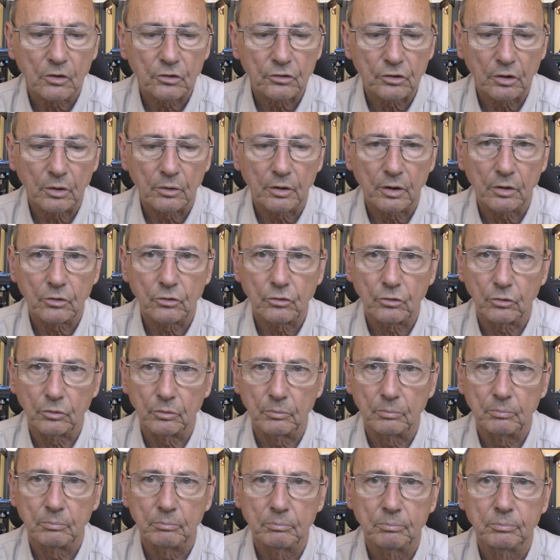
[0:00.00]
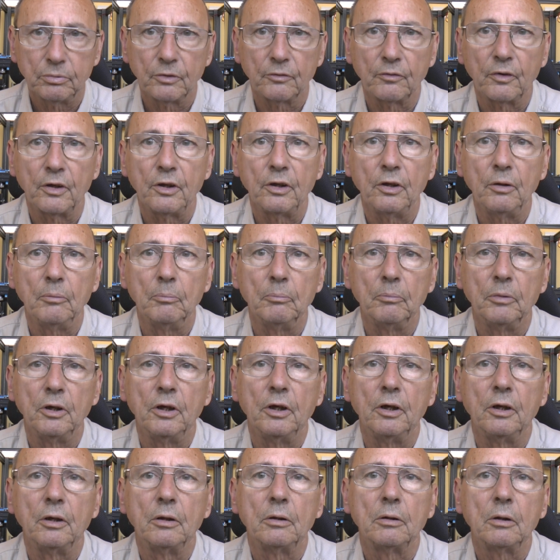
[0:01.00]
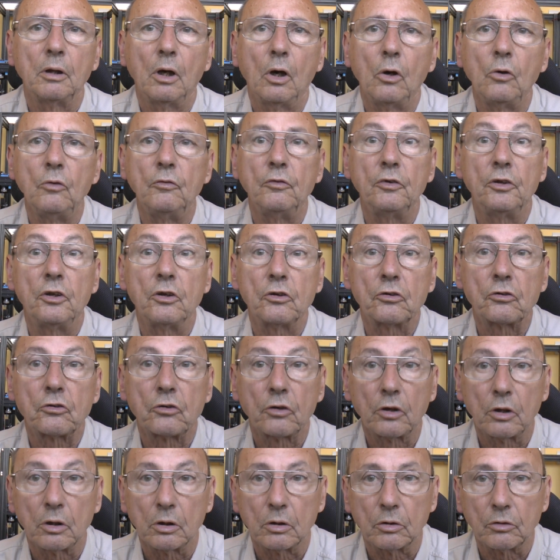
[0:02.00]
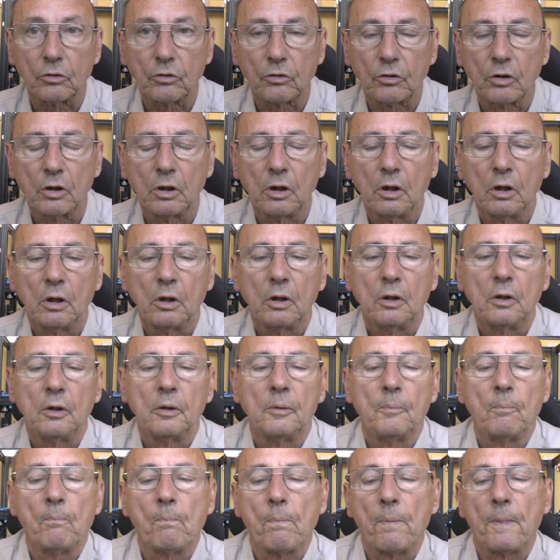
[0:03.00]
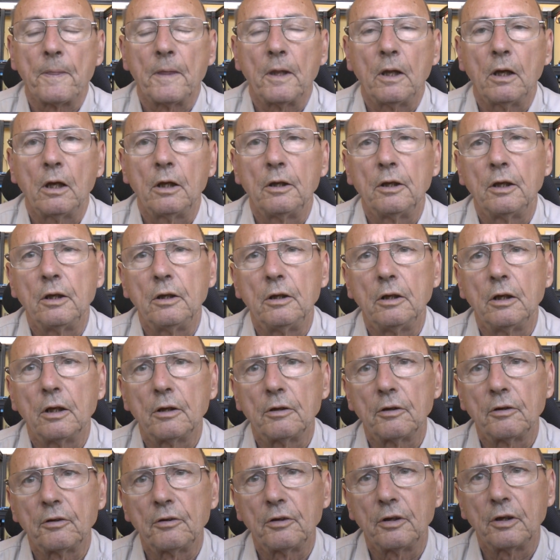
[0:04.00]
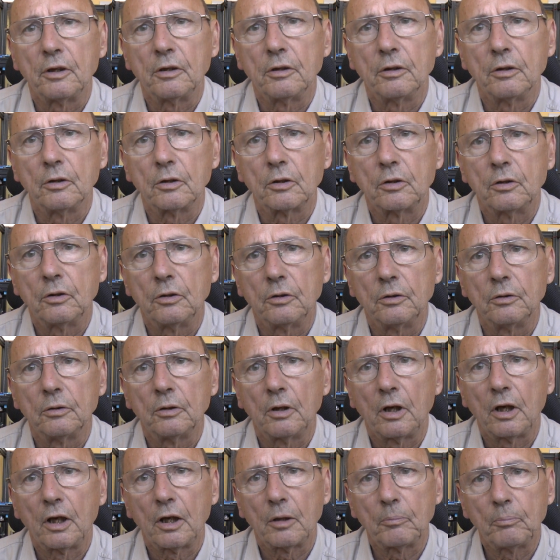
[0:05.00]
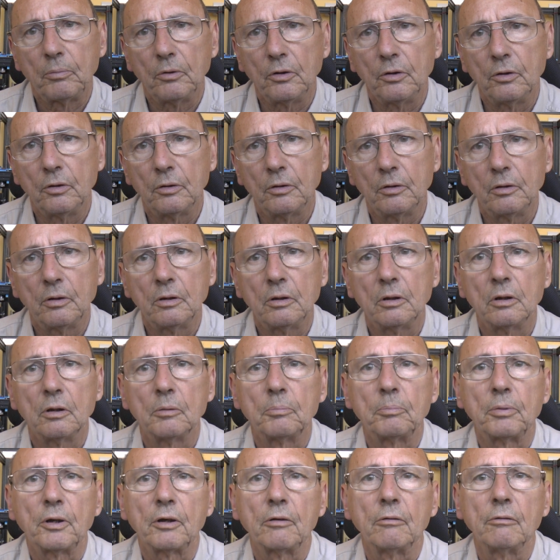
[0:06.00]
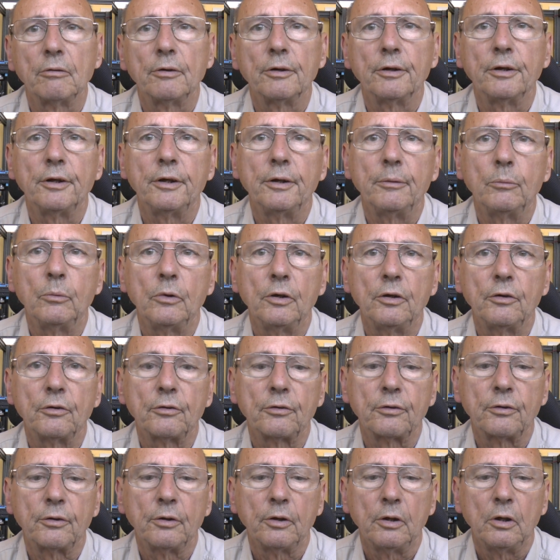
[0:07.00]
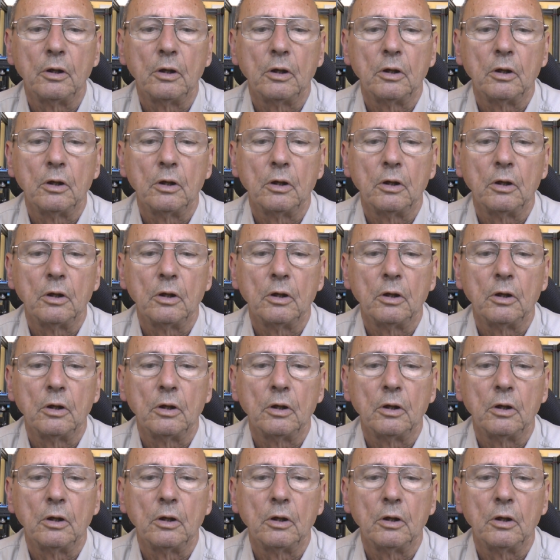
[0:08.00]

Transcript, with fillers: So that should prevent them being over discharged and then the other thing that can happen apparently with